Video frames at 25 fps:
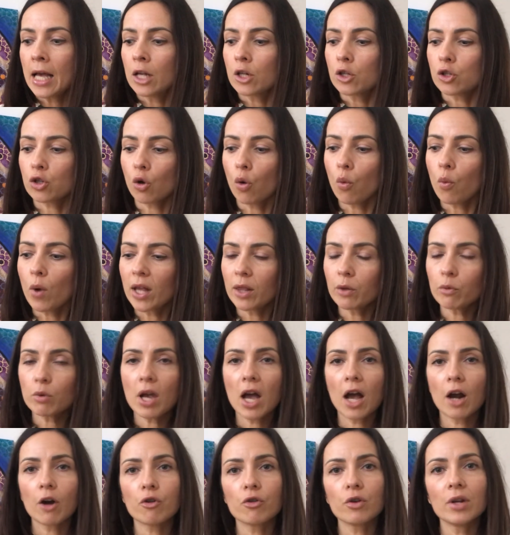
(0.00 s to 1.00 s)
So when
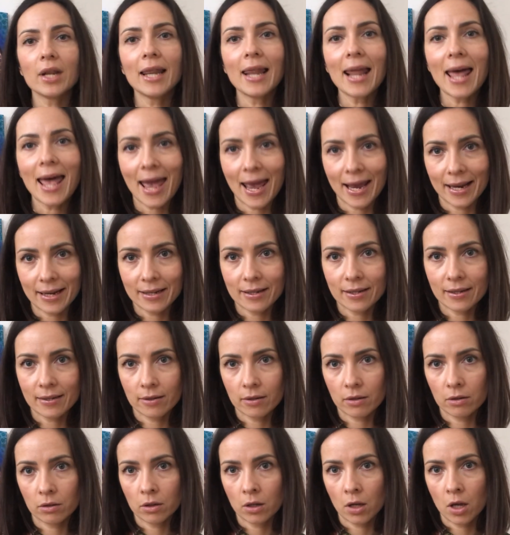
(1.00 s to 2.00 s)
we are
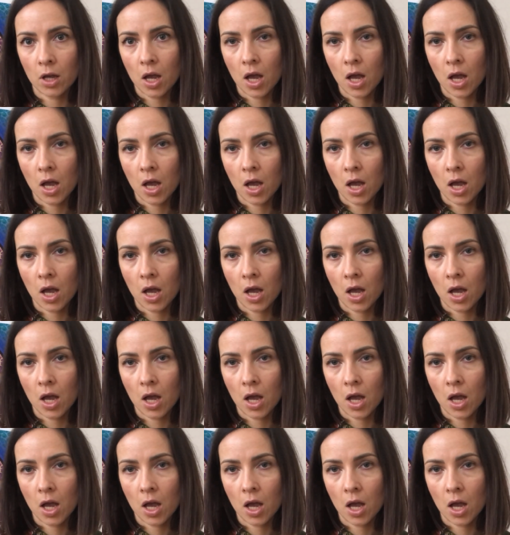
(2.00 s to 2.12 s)
relaxed,